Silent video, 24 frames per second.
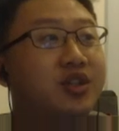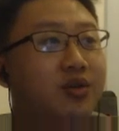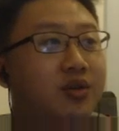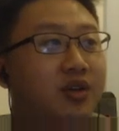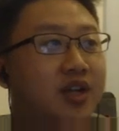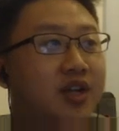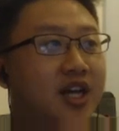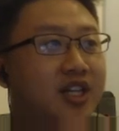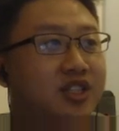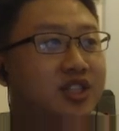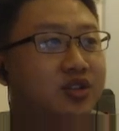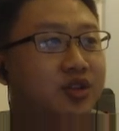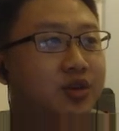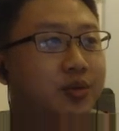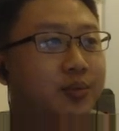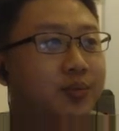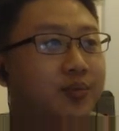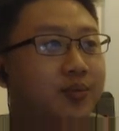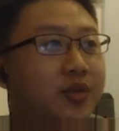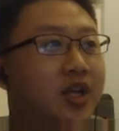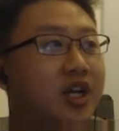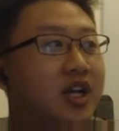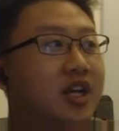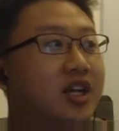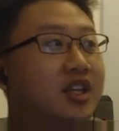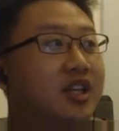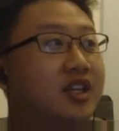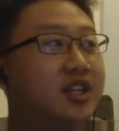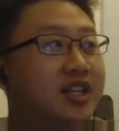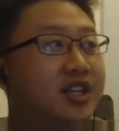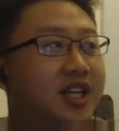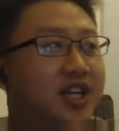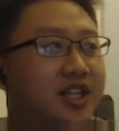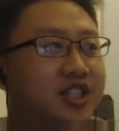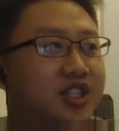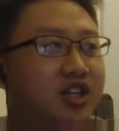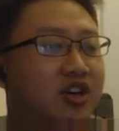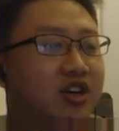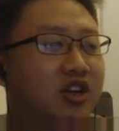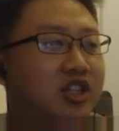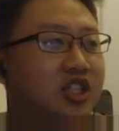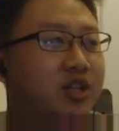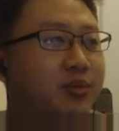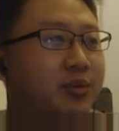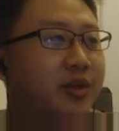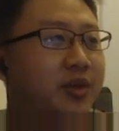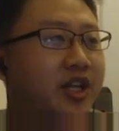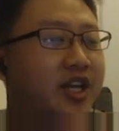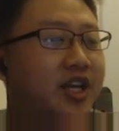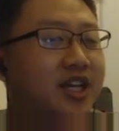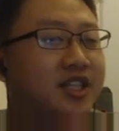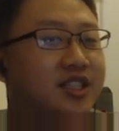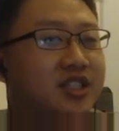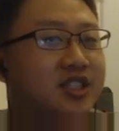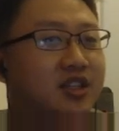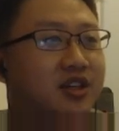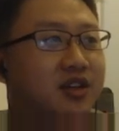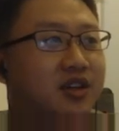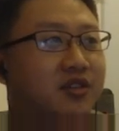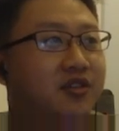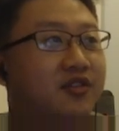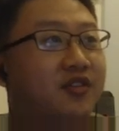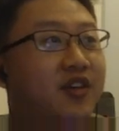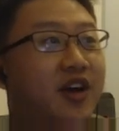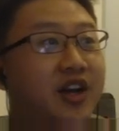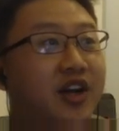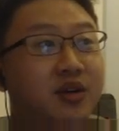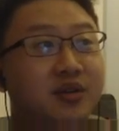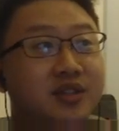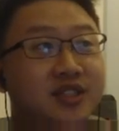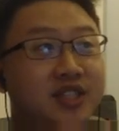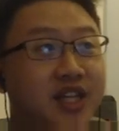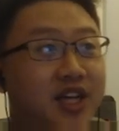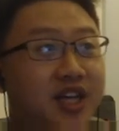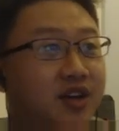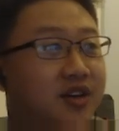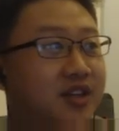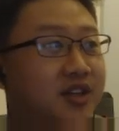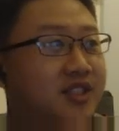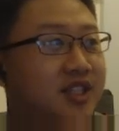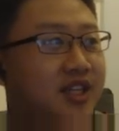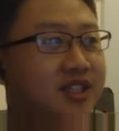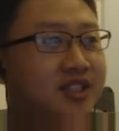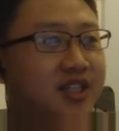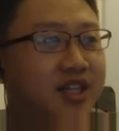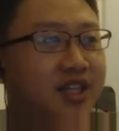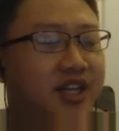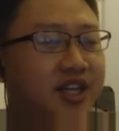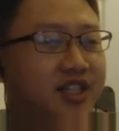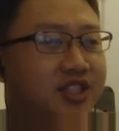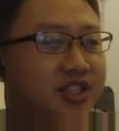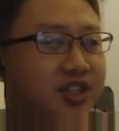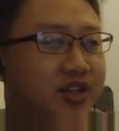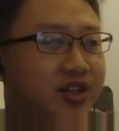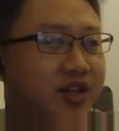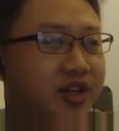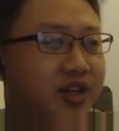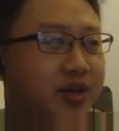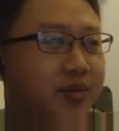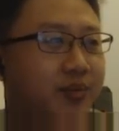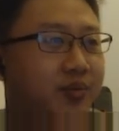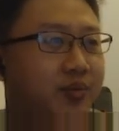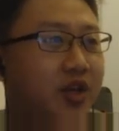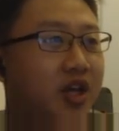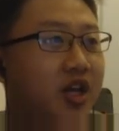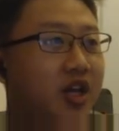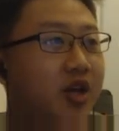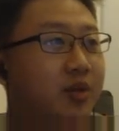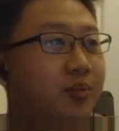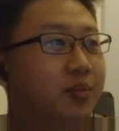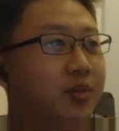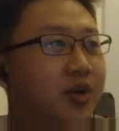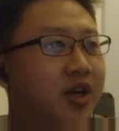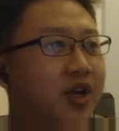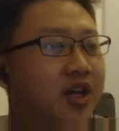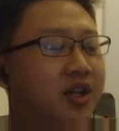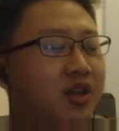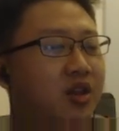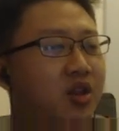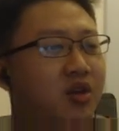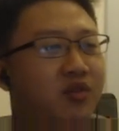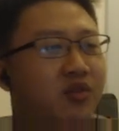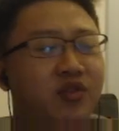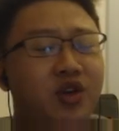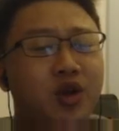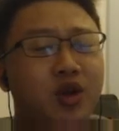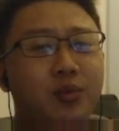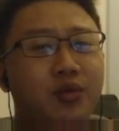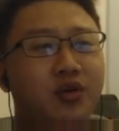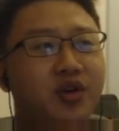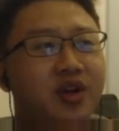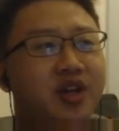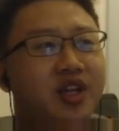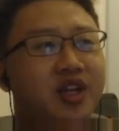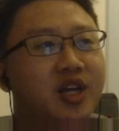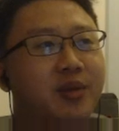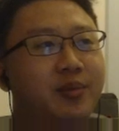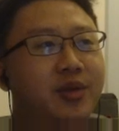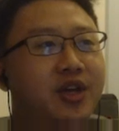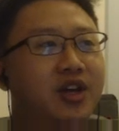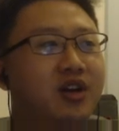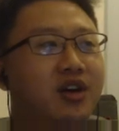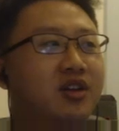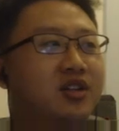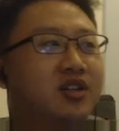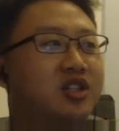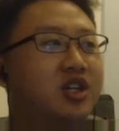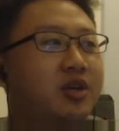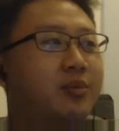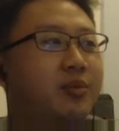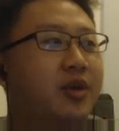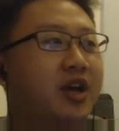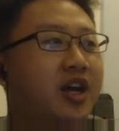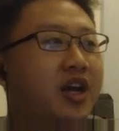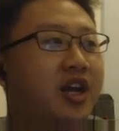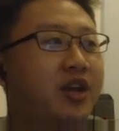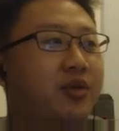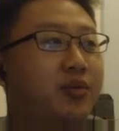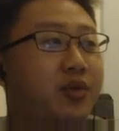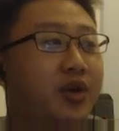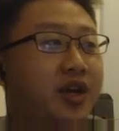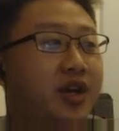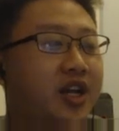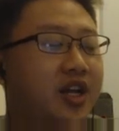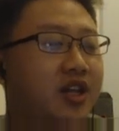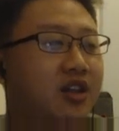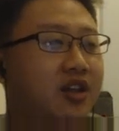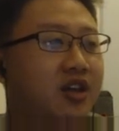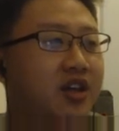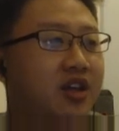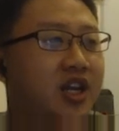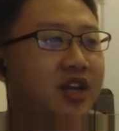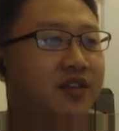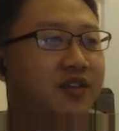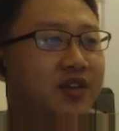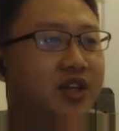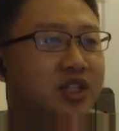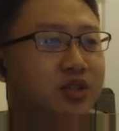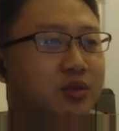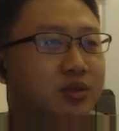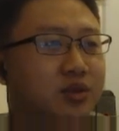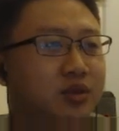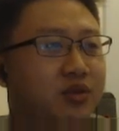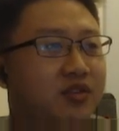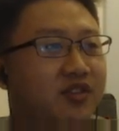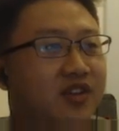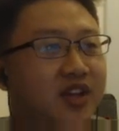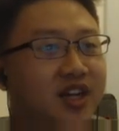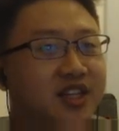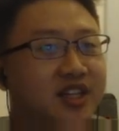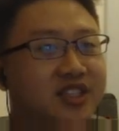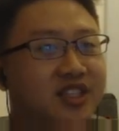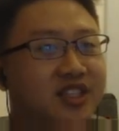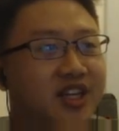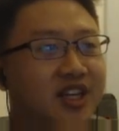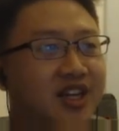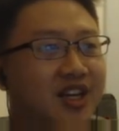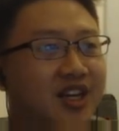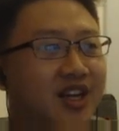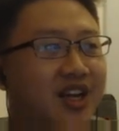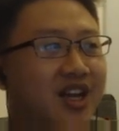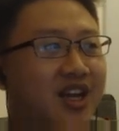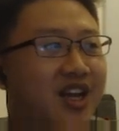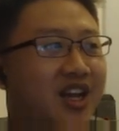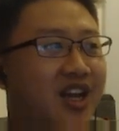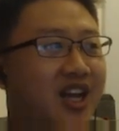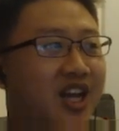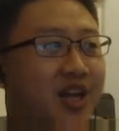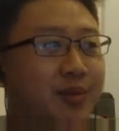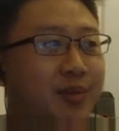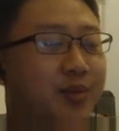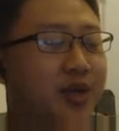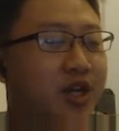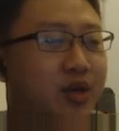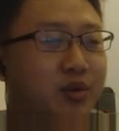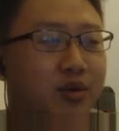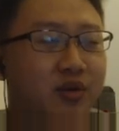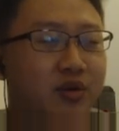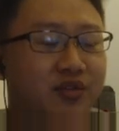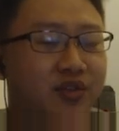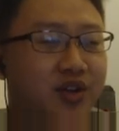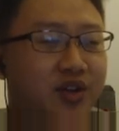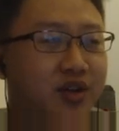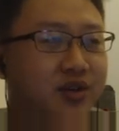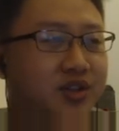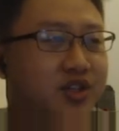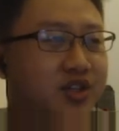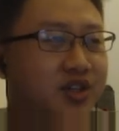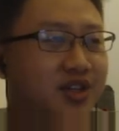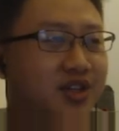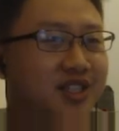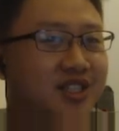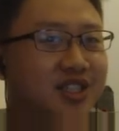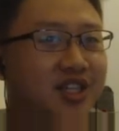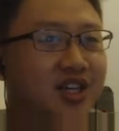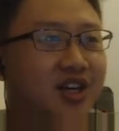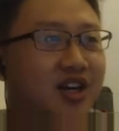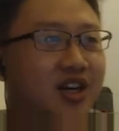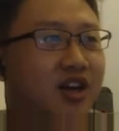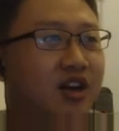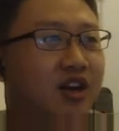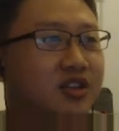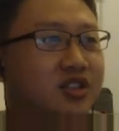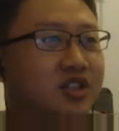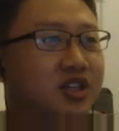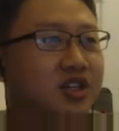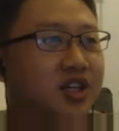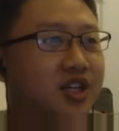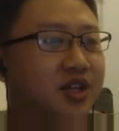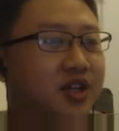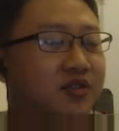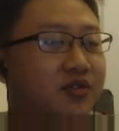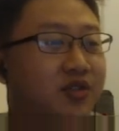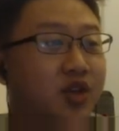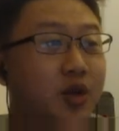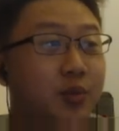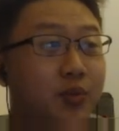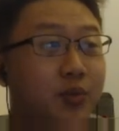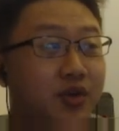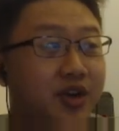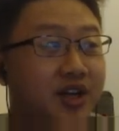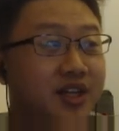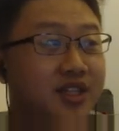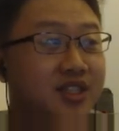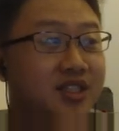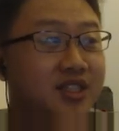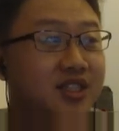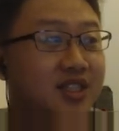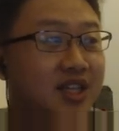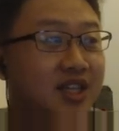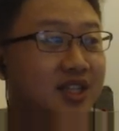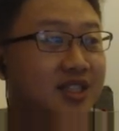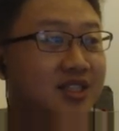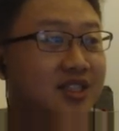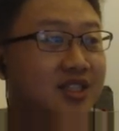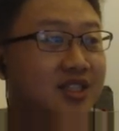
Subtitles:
classroom, the teacher ultimately has the final say on assessing each student, but their viewpoint can be altered by reading the individual's reflection and peer review to consider alternative viewpoints, since